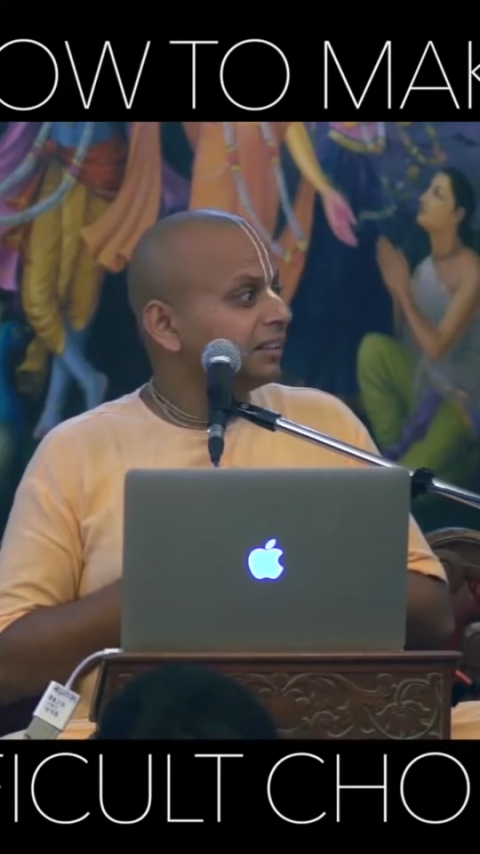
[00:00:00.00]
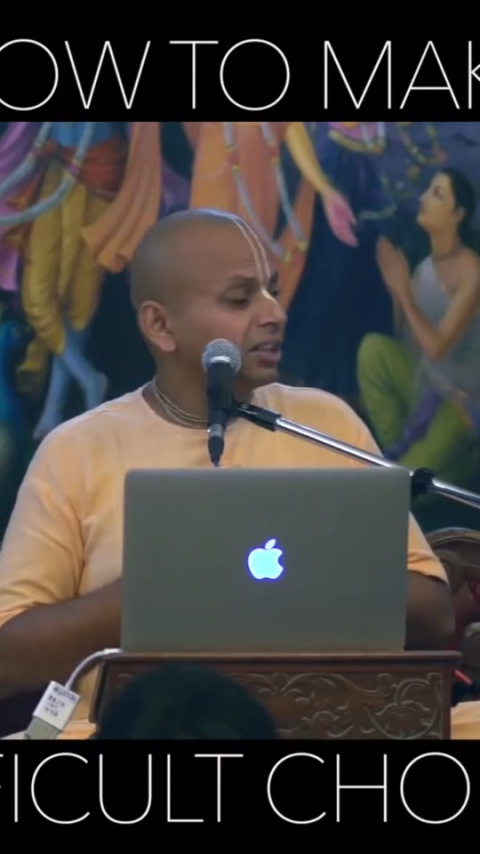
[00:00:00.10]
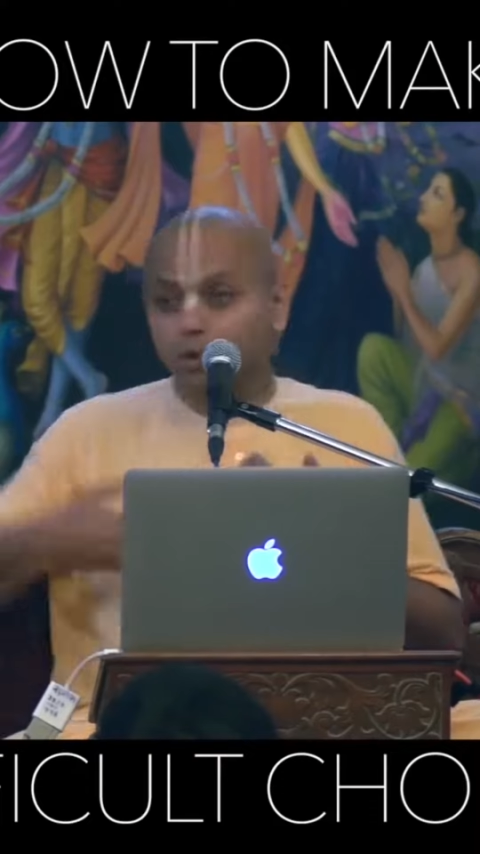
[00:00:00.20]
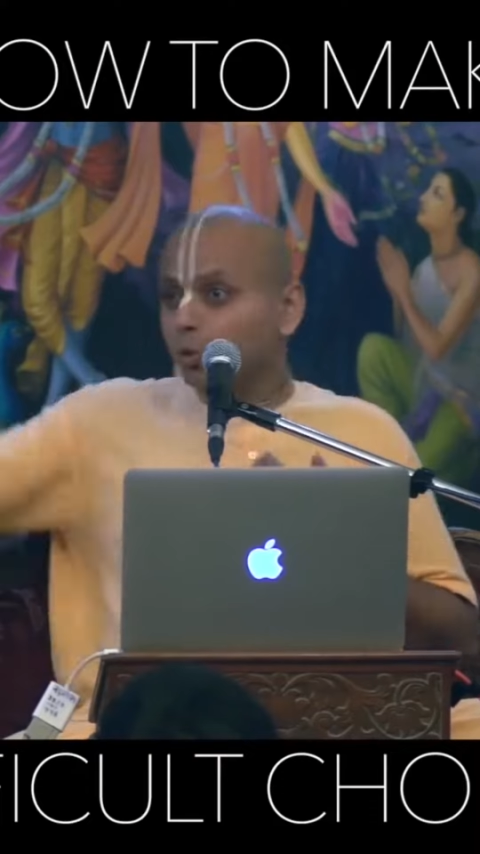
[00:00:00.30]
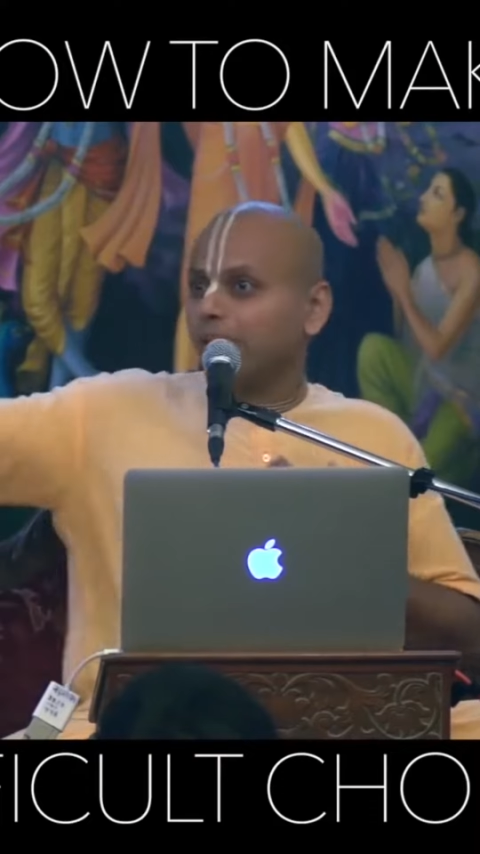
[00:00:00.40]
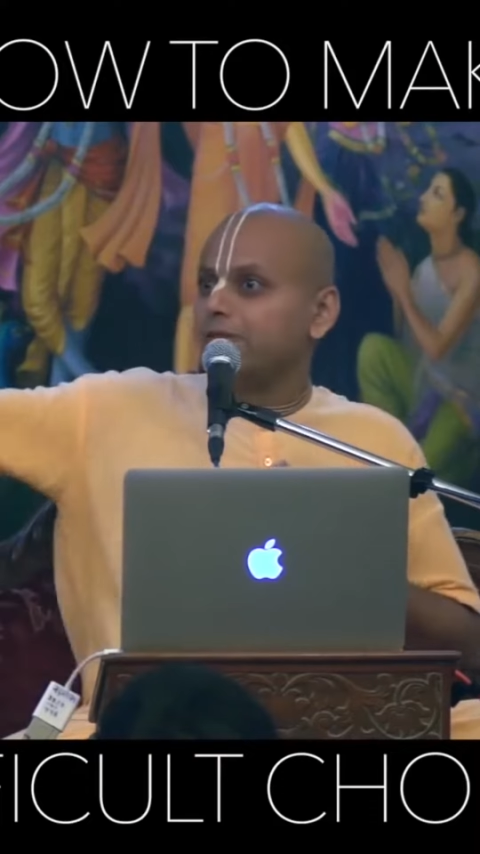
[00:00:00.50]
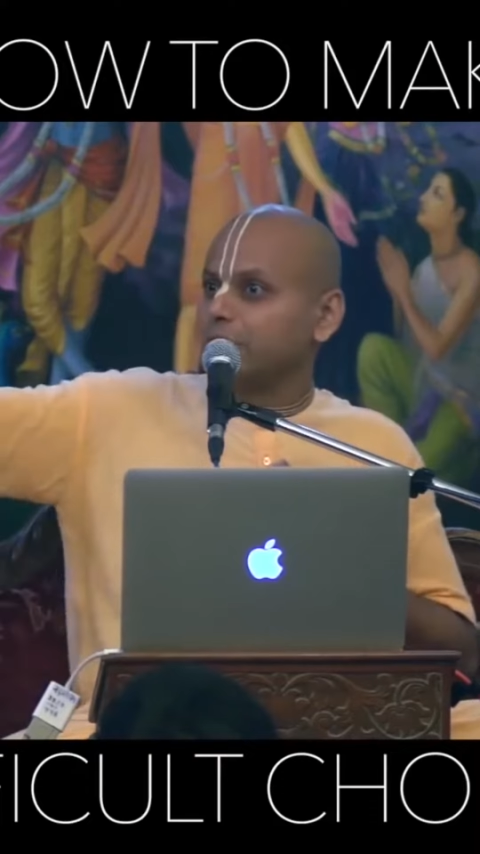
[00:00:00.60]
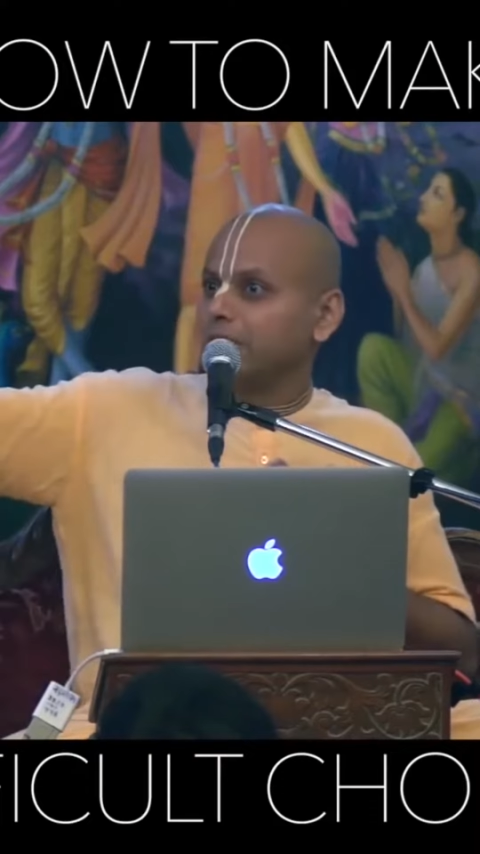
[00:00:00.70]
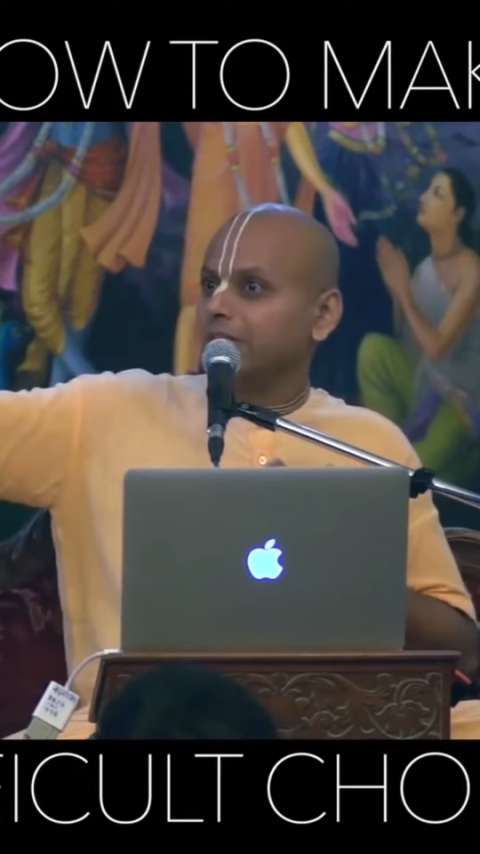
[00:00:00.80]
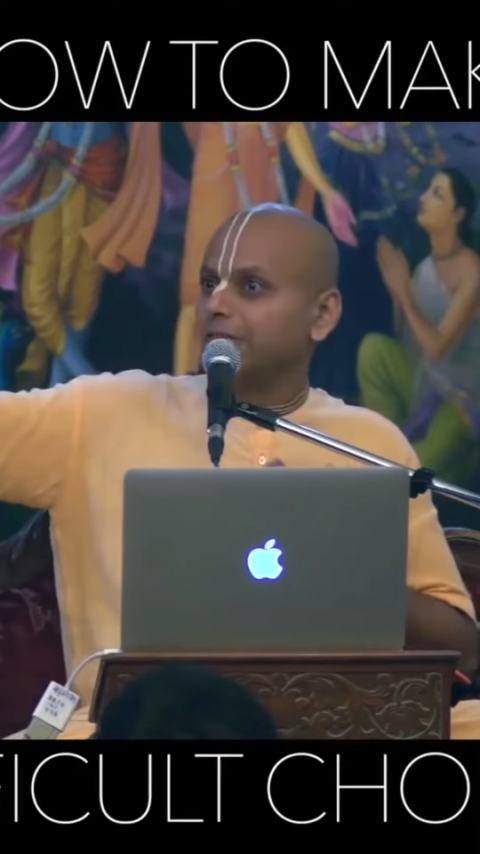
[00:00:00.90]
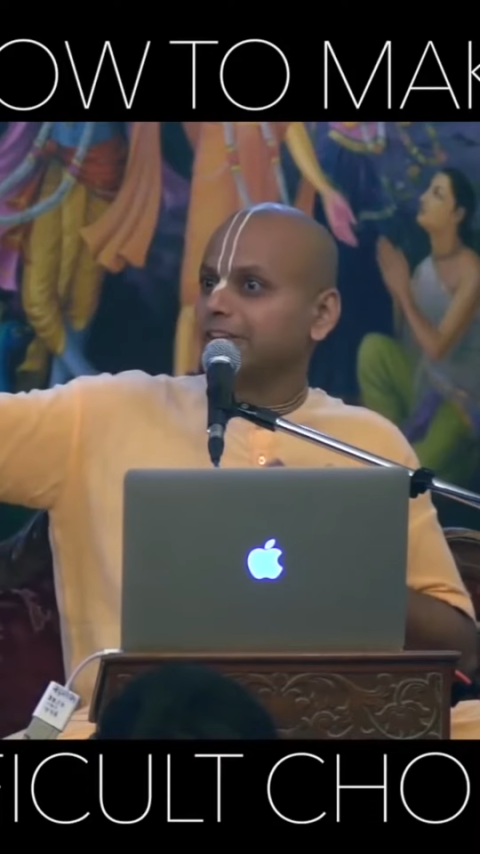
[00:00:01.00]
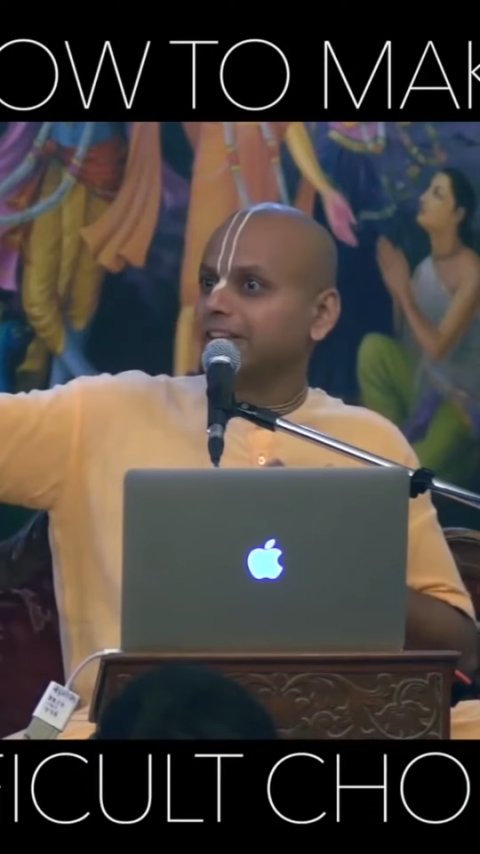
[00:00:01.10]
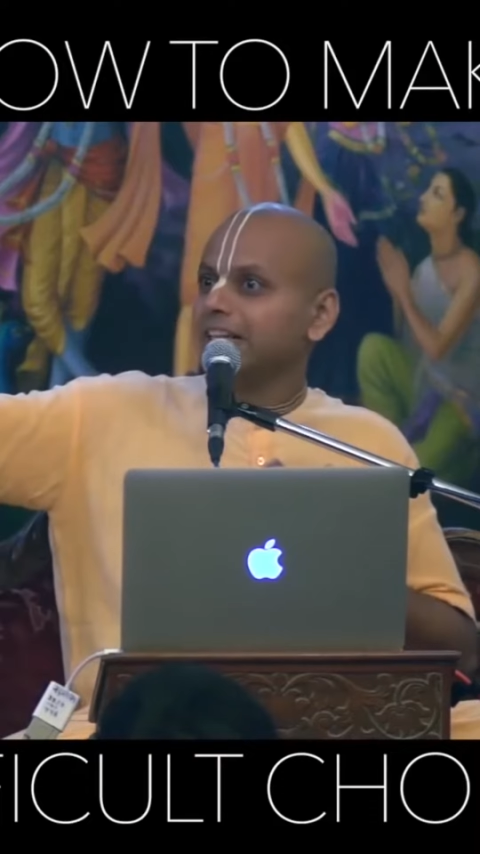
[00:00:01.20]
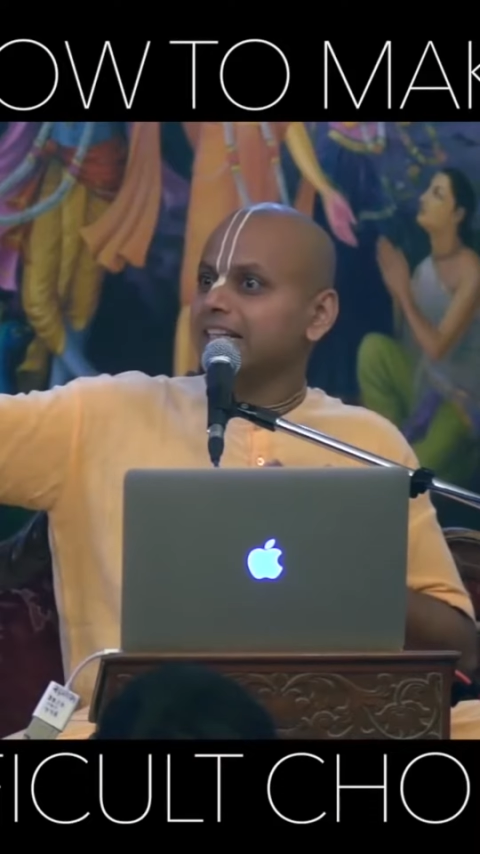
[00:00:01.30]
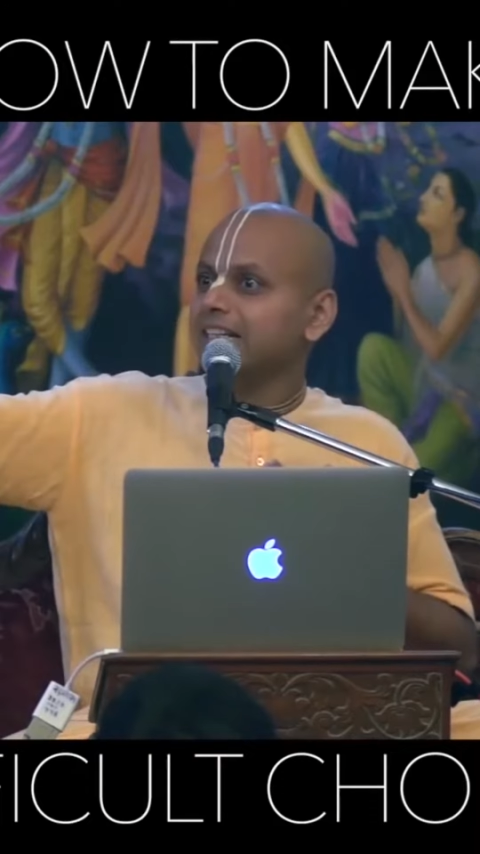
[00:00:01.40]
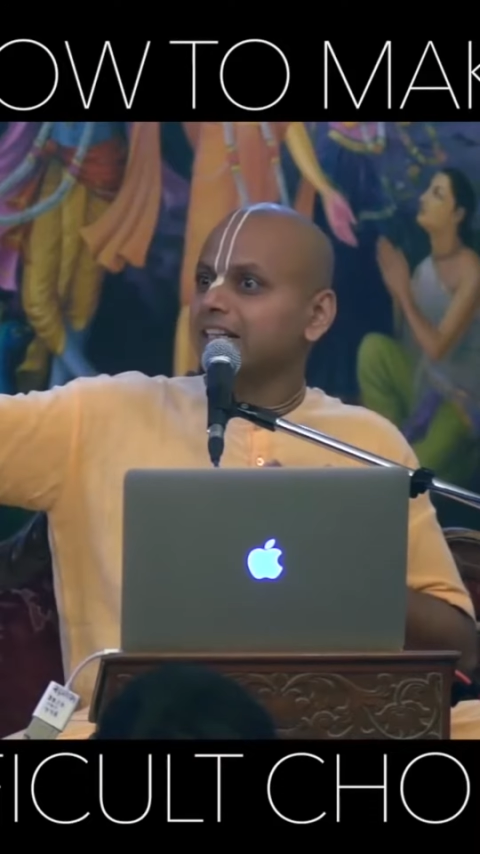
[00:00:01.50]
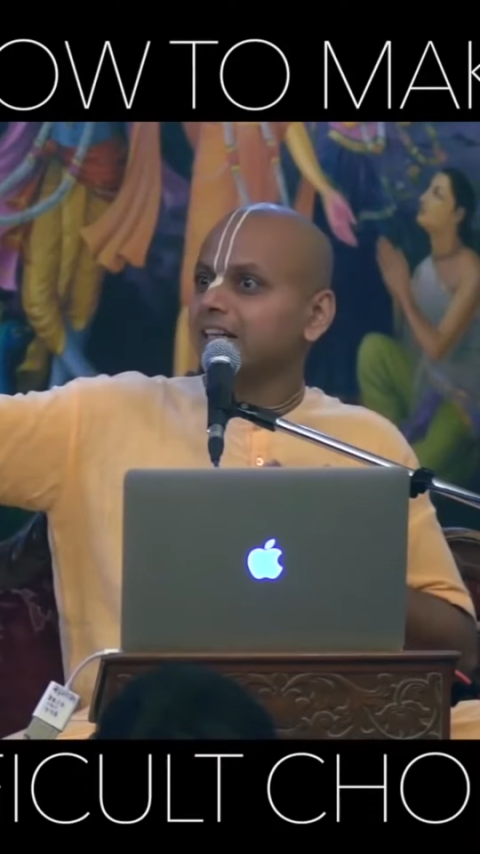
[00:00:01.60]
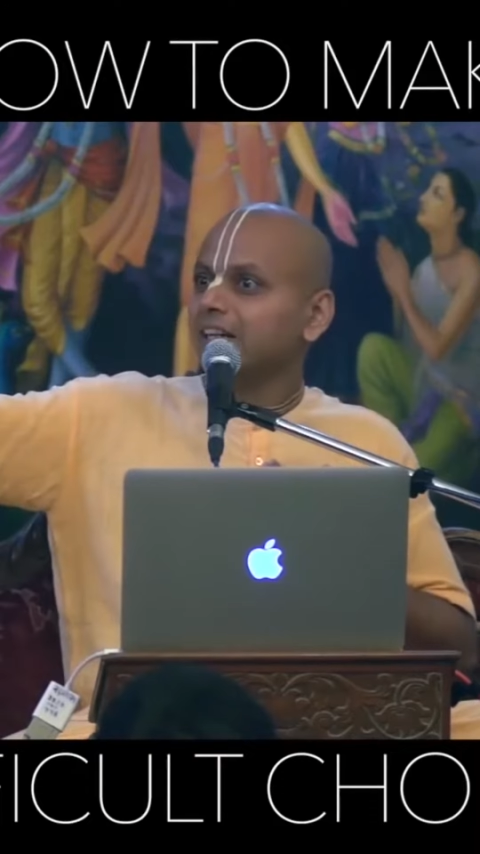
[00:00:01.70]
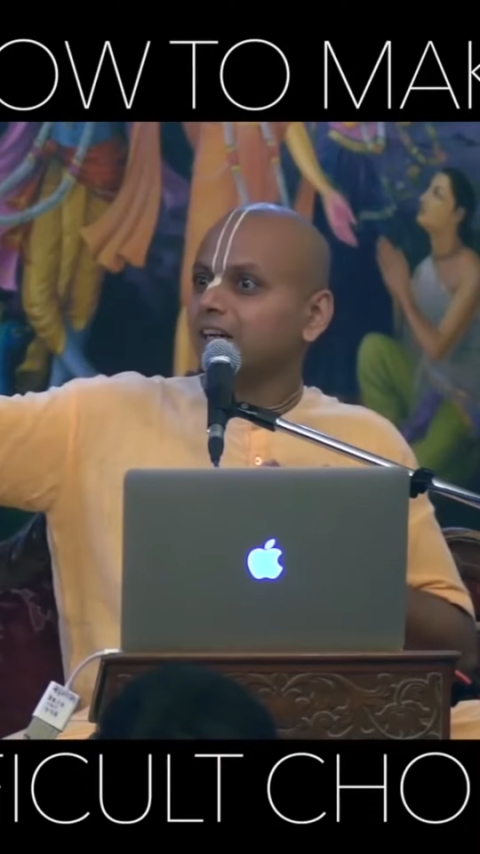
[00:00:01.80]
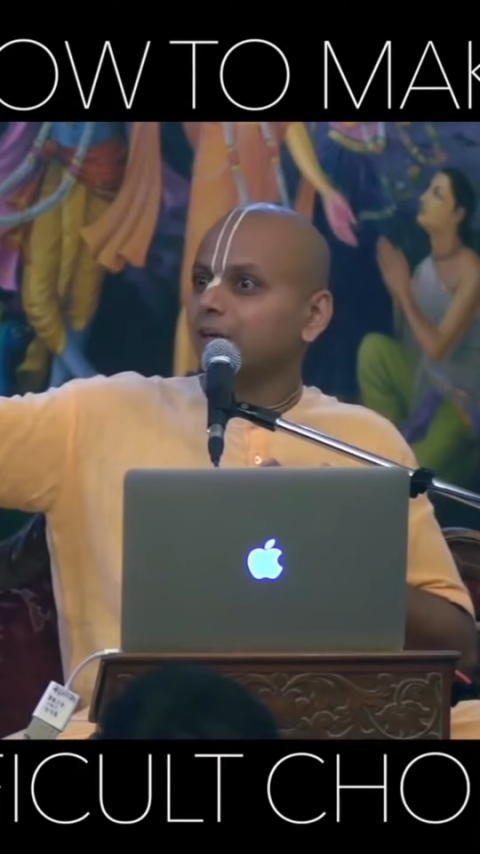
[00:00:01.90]
You have to live with it,
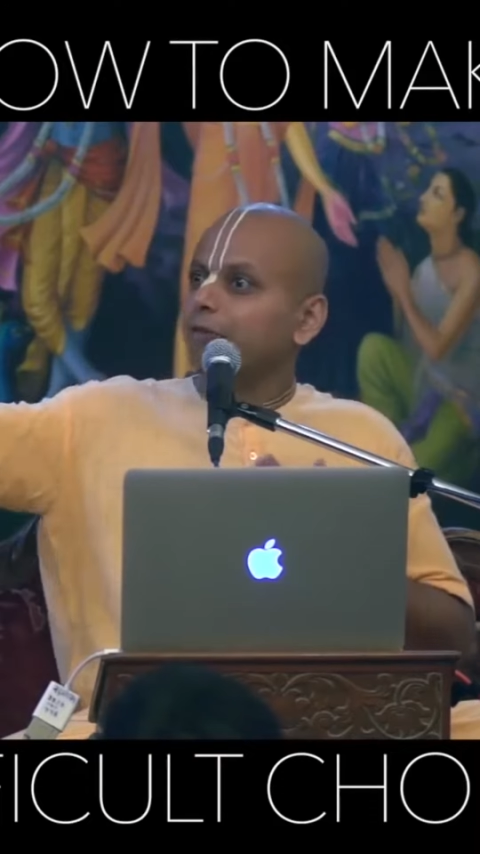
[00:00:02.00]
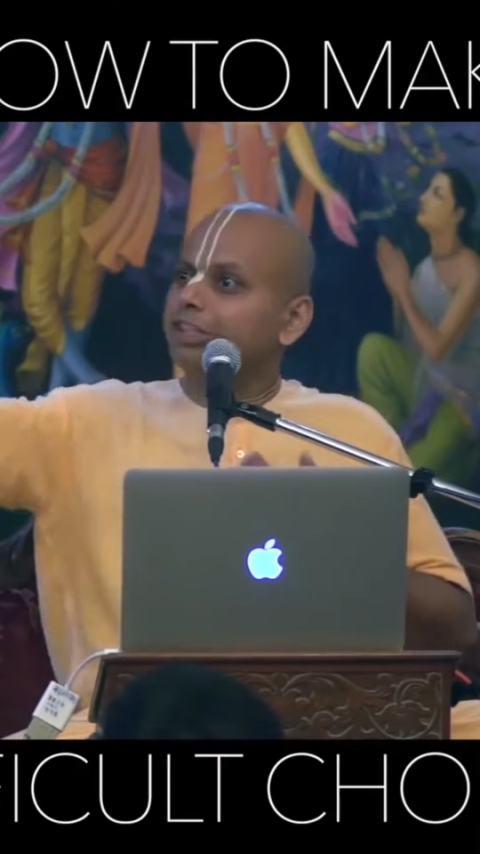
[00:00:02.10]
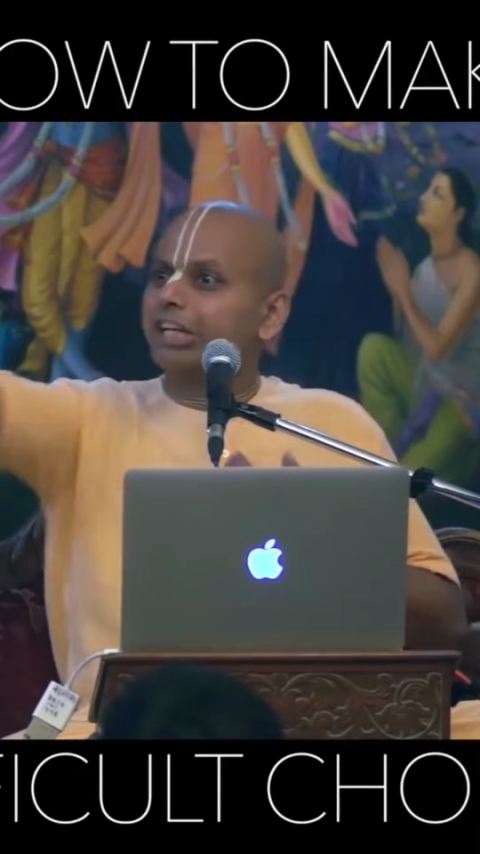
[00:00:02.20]
which is...